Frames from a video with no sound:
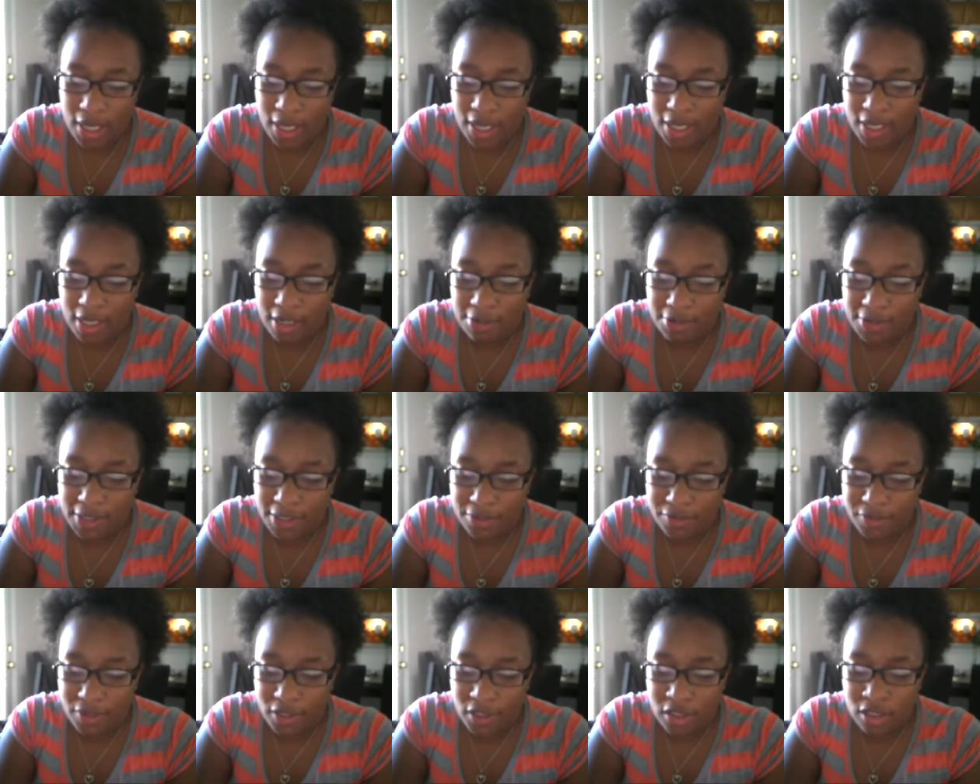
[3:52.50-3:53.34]
I got really
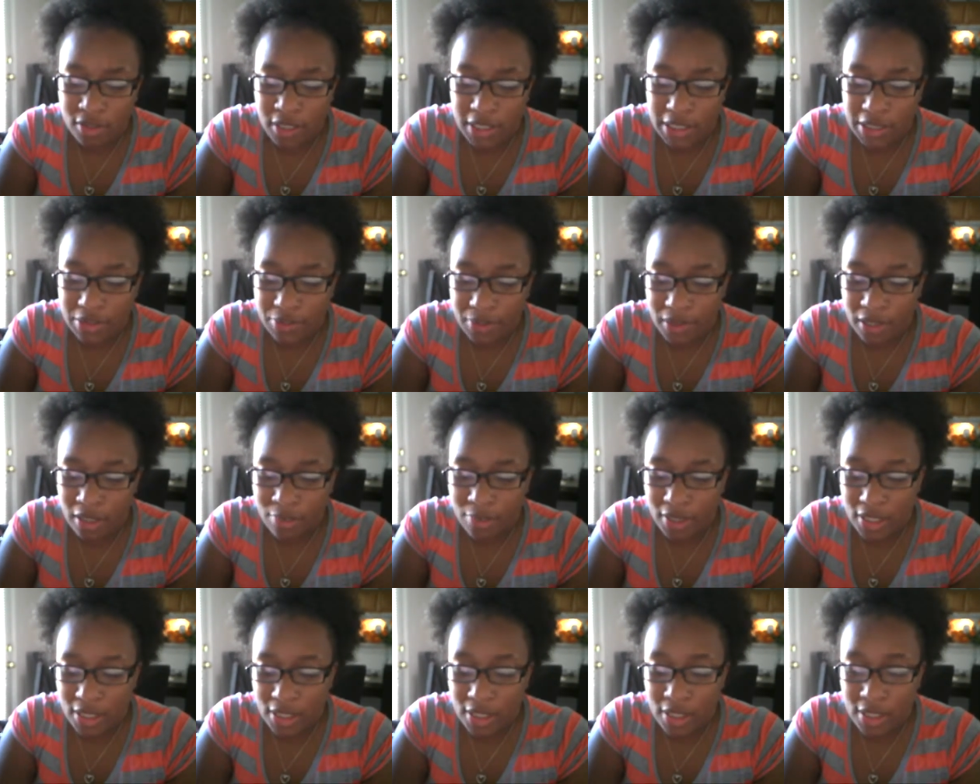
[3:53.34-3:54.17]
frustrated with it
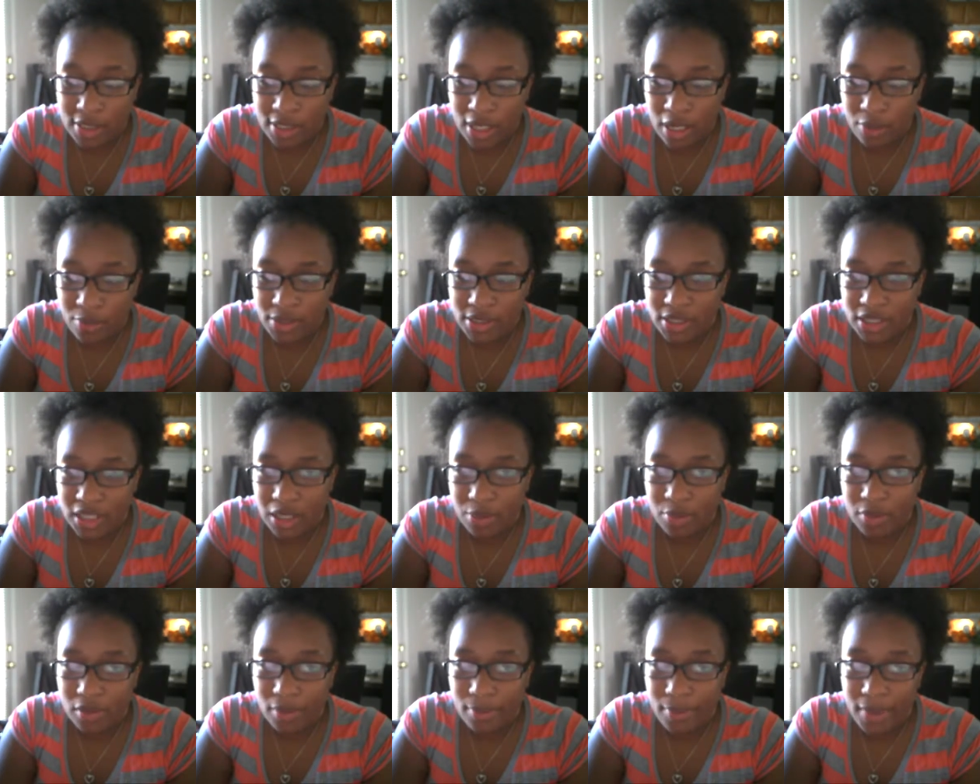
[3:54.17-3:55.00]
because I wasn't
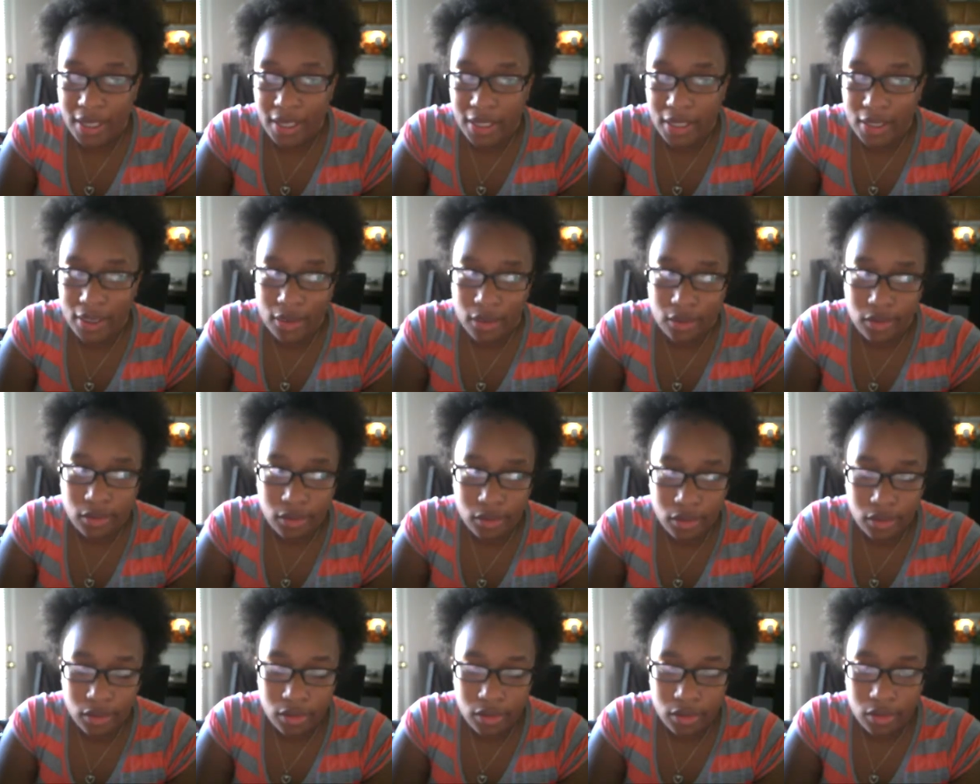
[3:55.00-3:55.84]
able to make
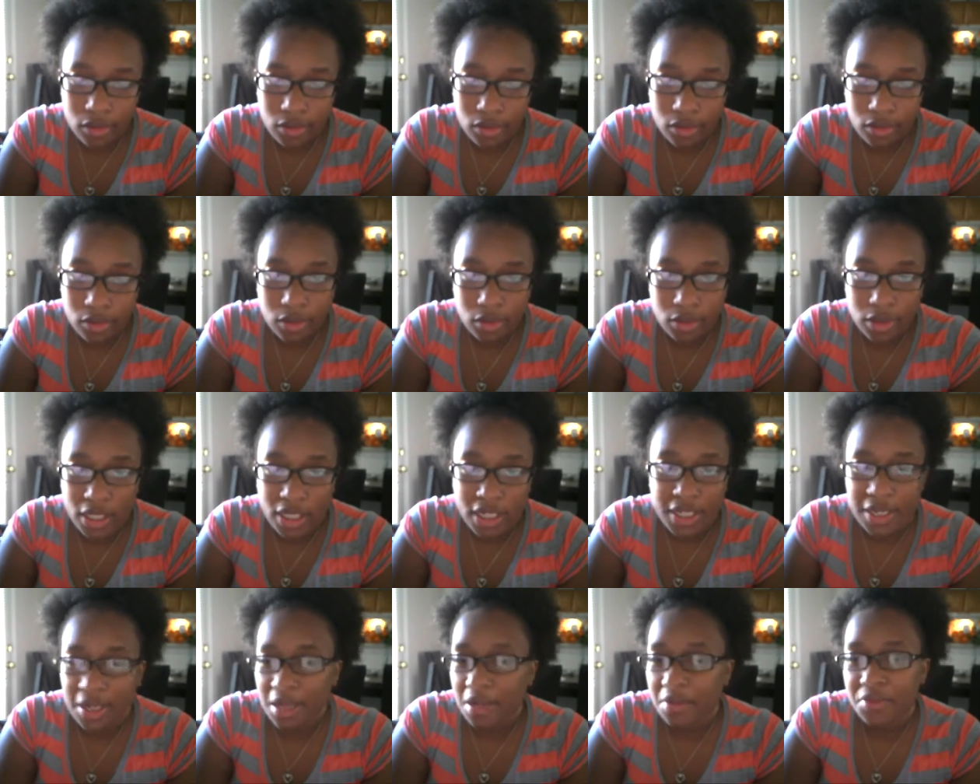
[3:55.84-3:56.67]

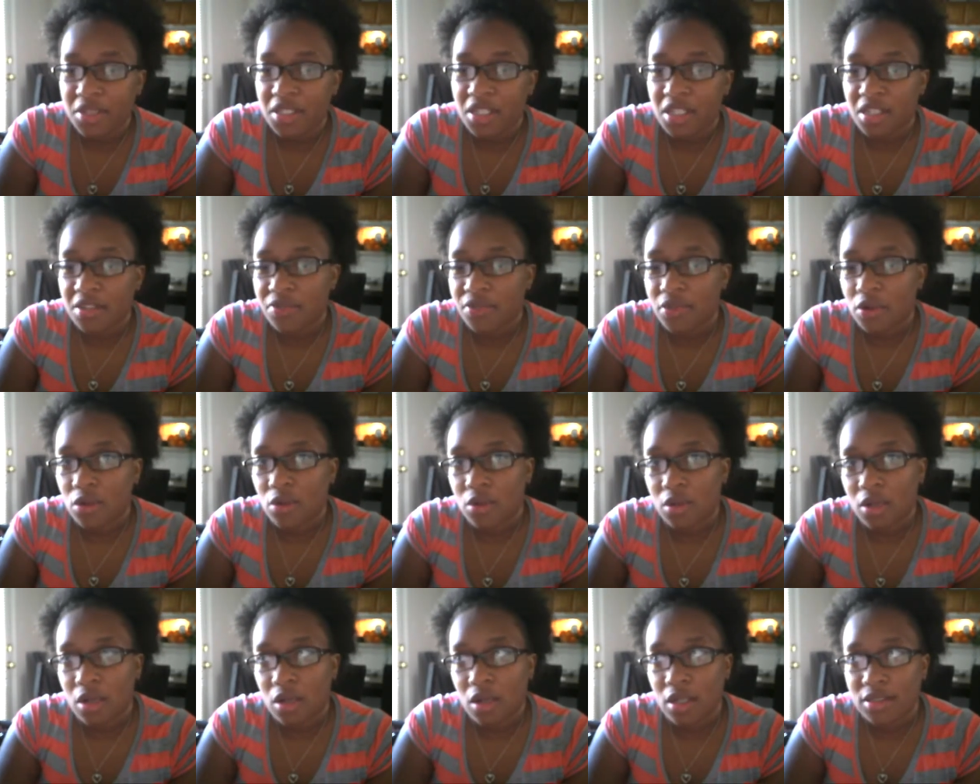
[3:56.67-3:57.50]
like everyday
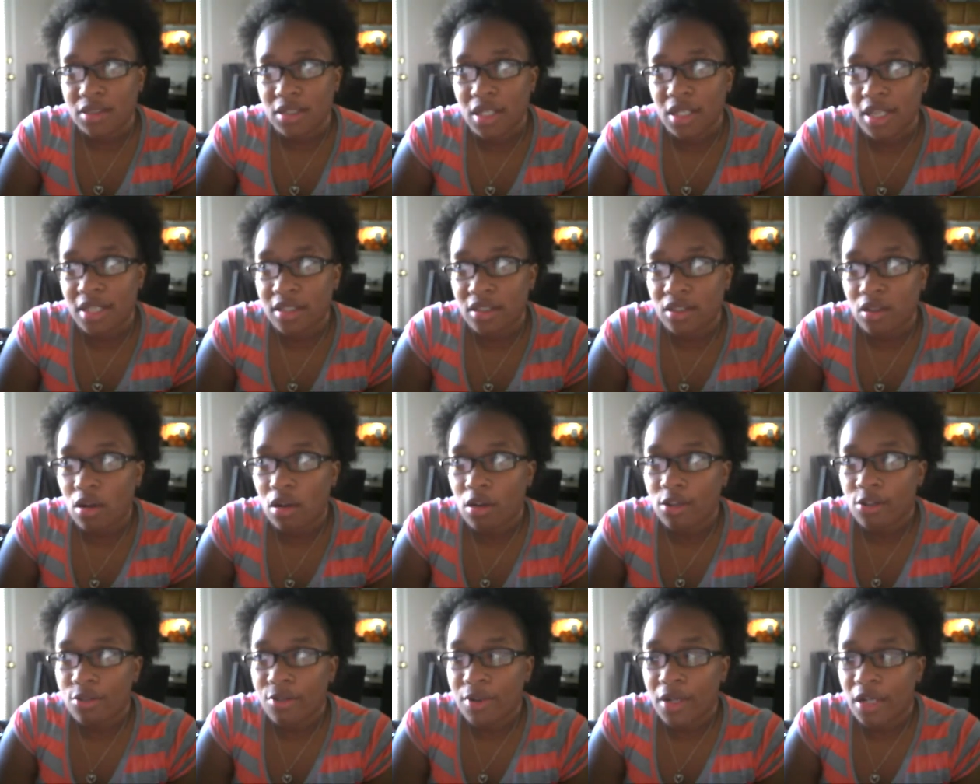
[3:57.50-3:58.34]
phone calls. I had to
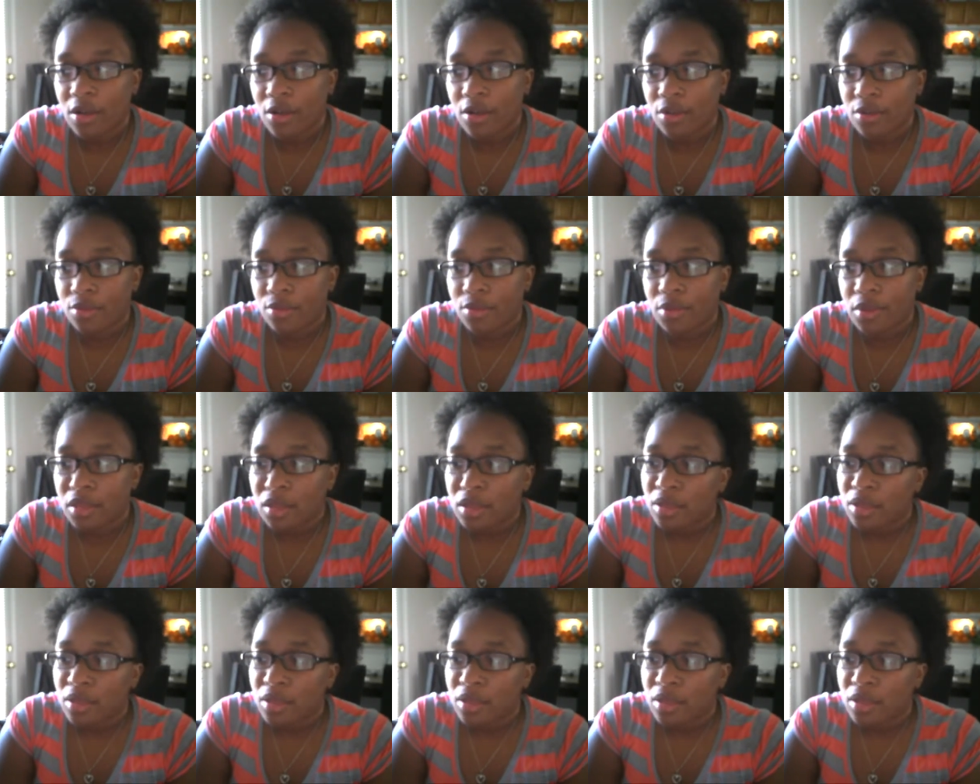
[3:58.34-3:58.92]
call around.